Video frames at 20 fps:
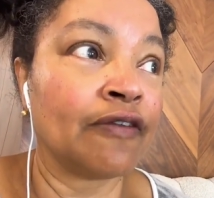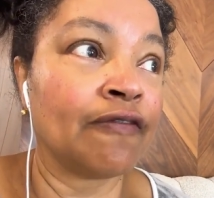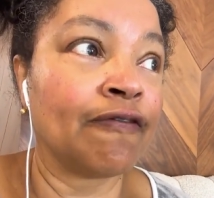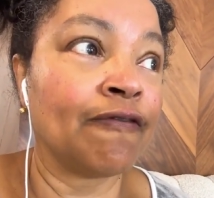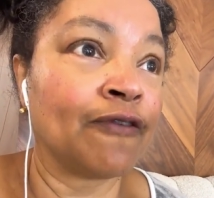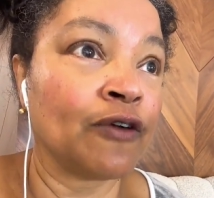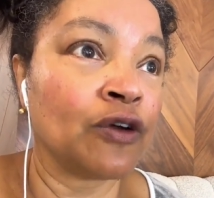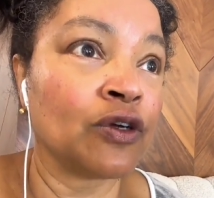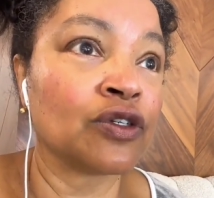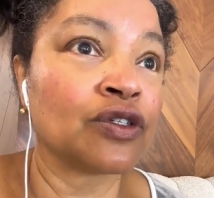
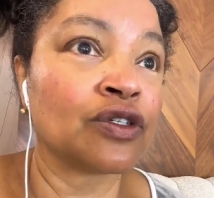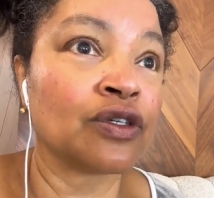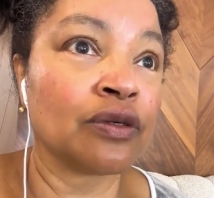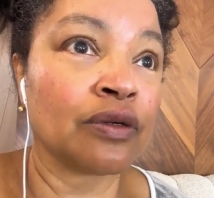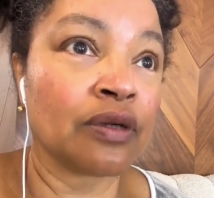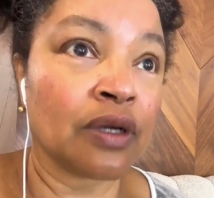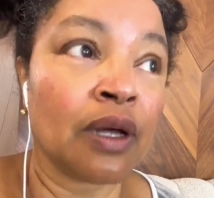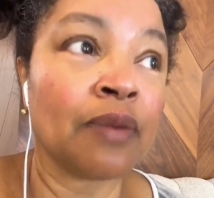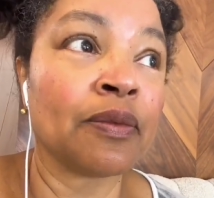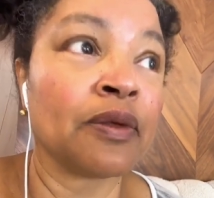
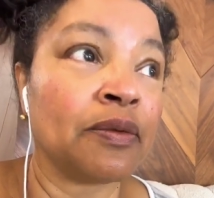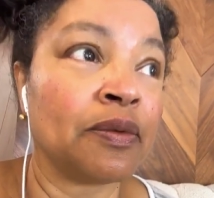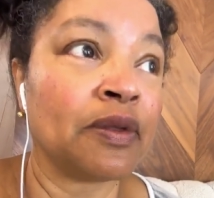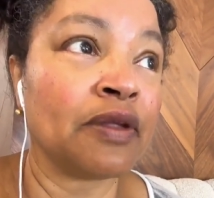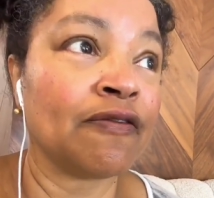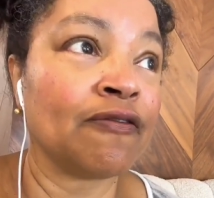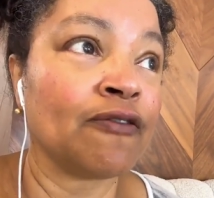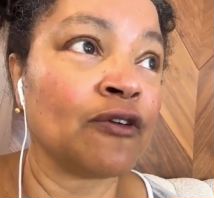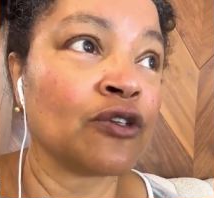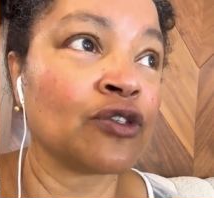
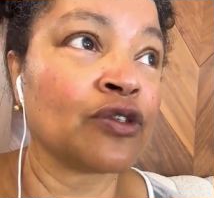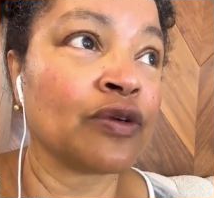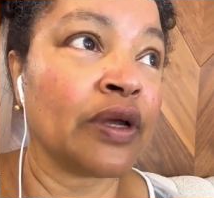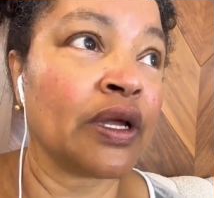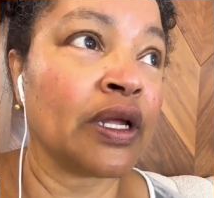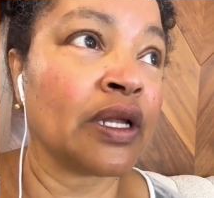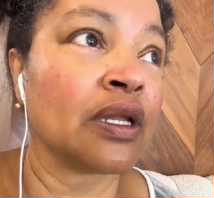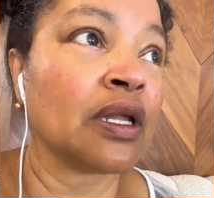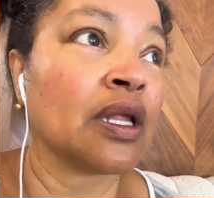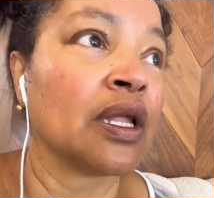going to be in
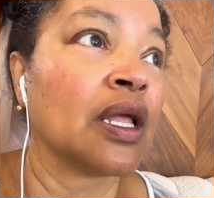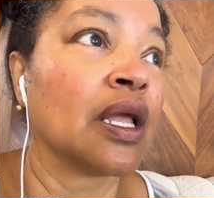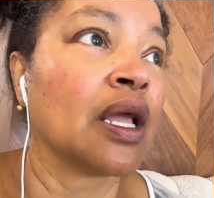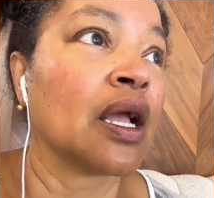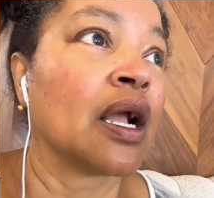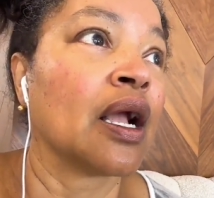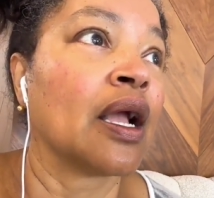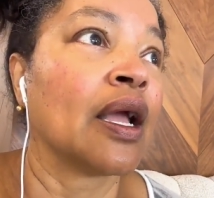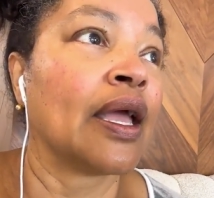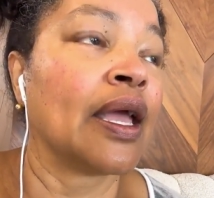first grade,
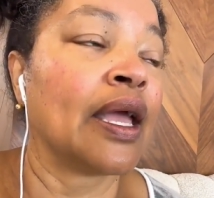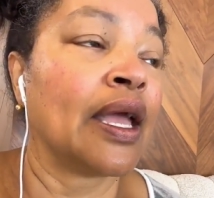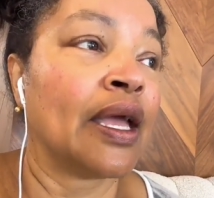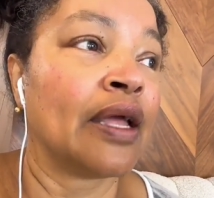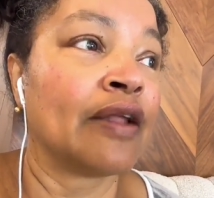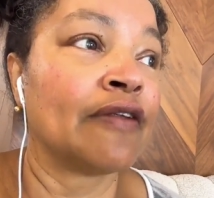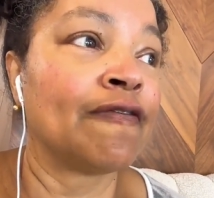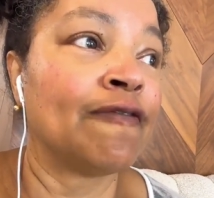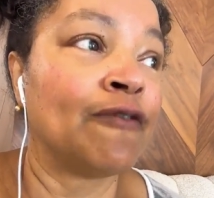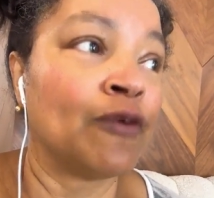
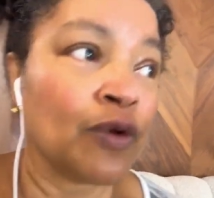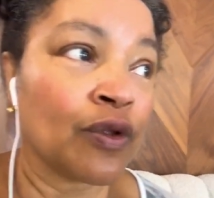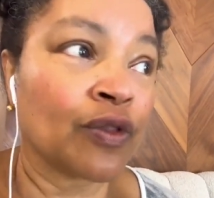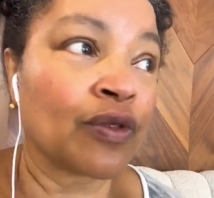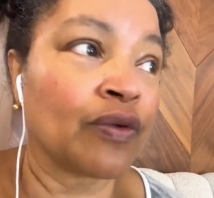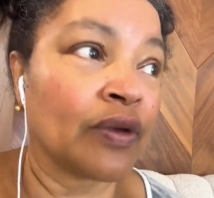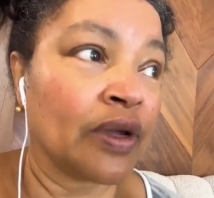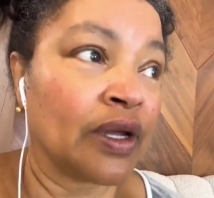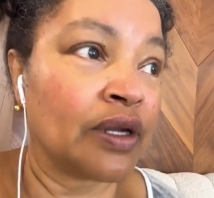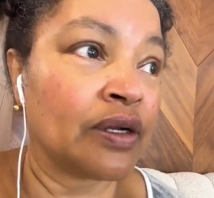and
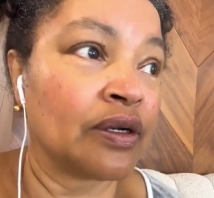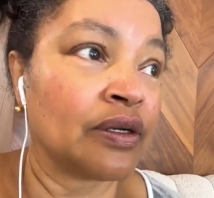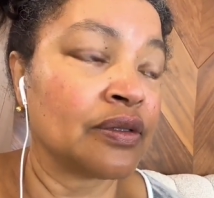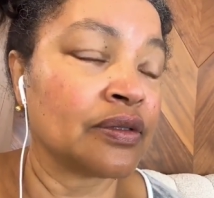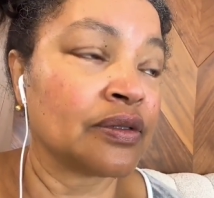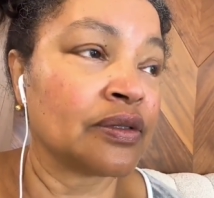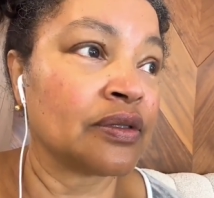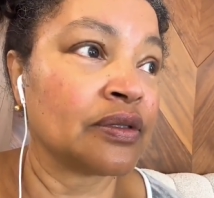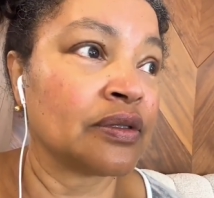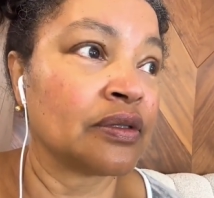fourth
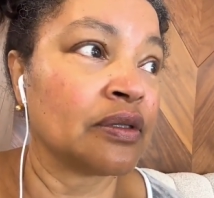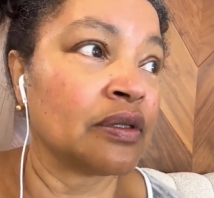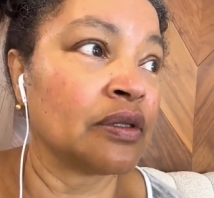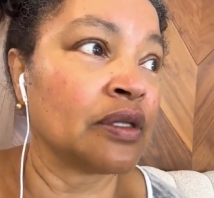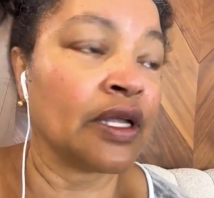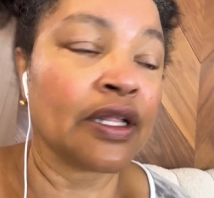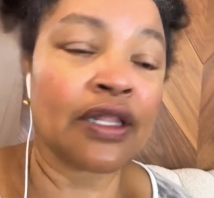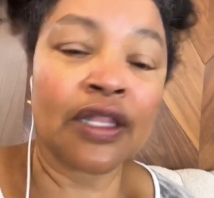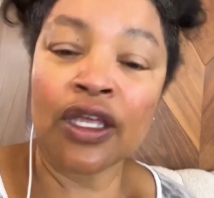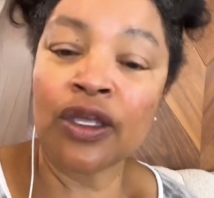
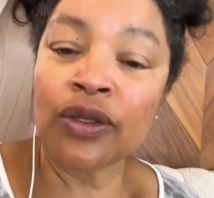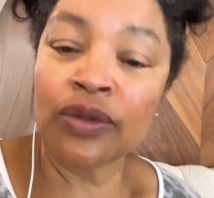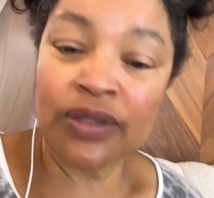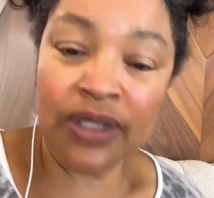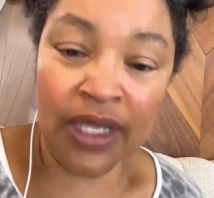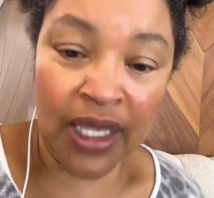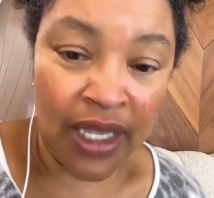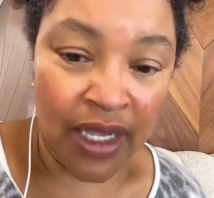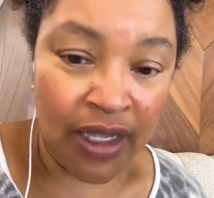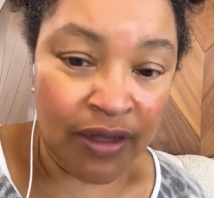graders, like,
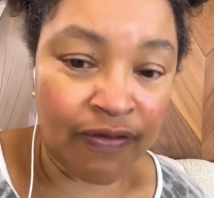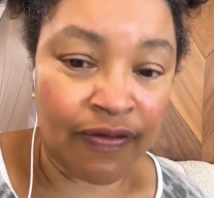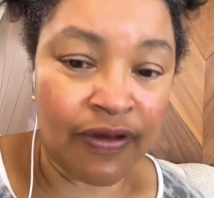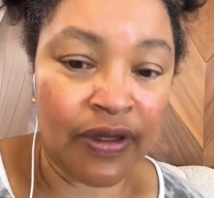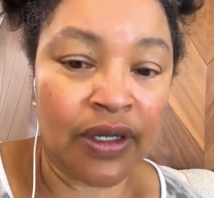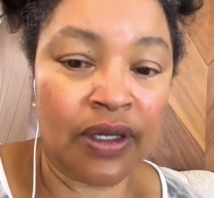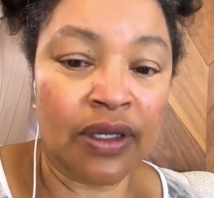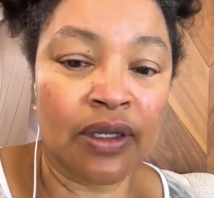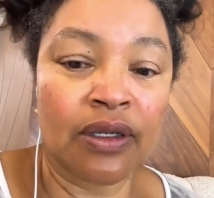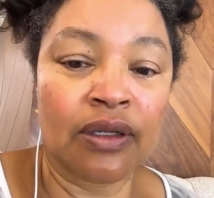they use
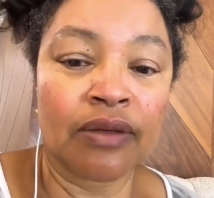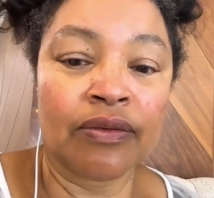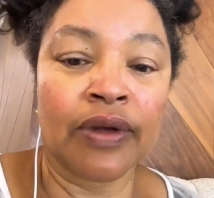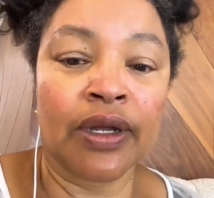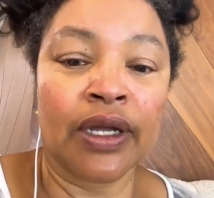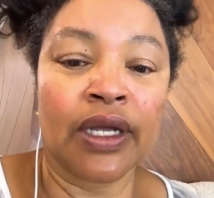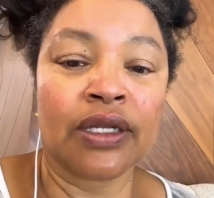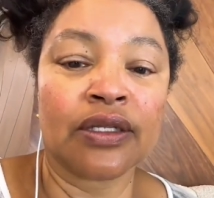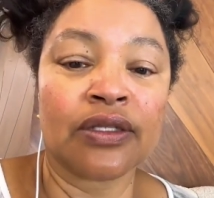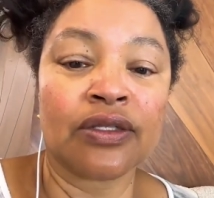Canva,
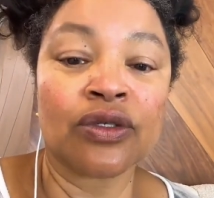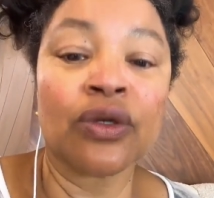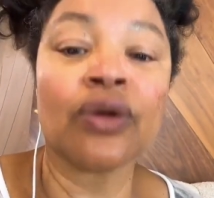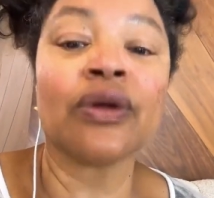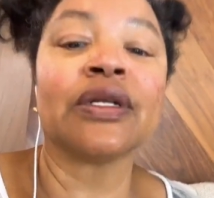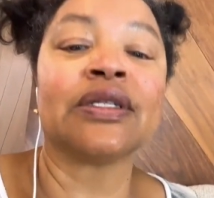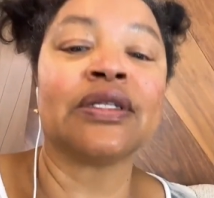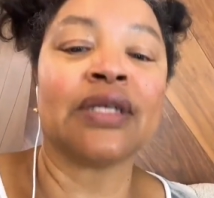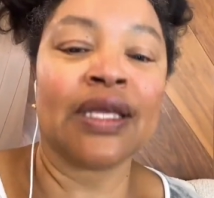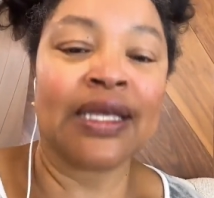right?
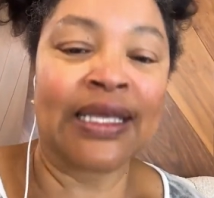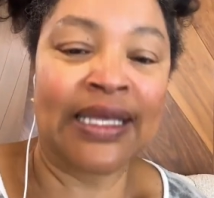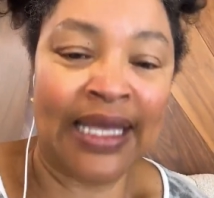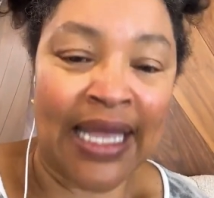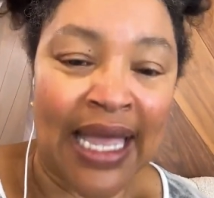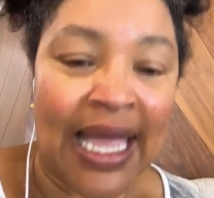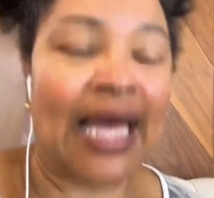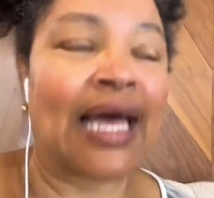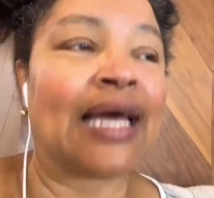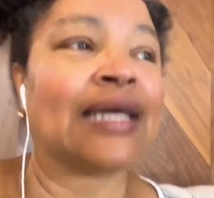
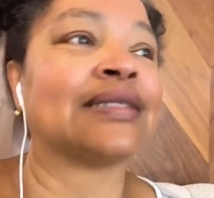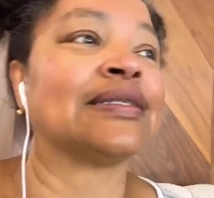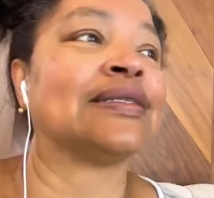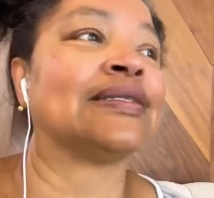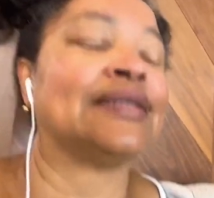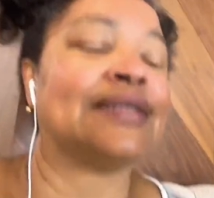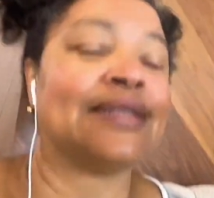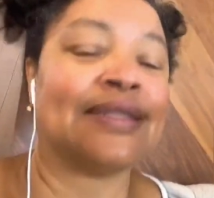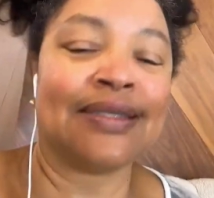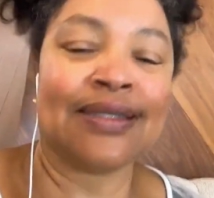
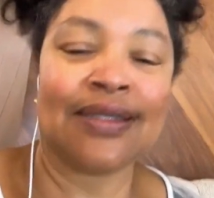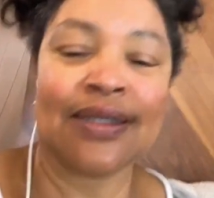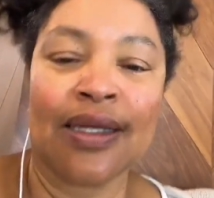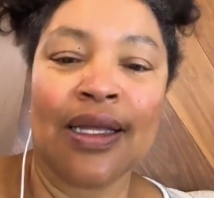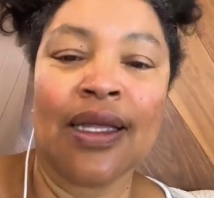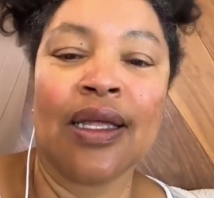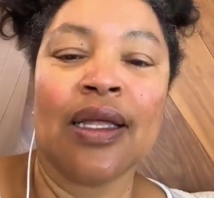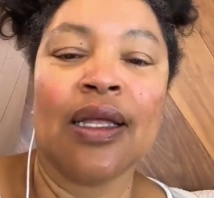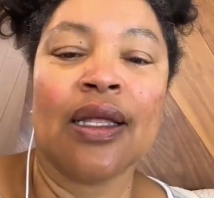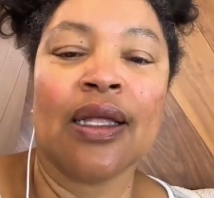
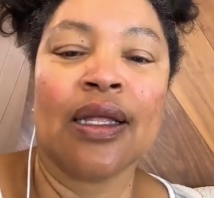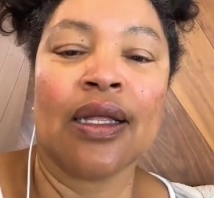Yes,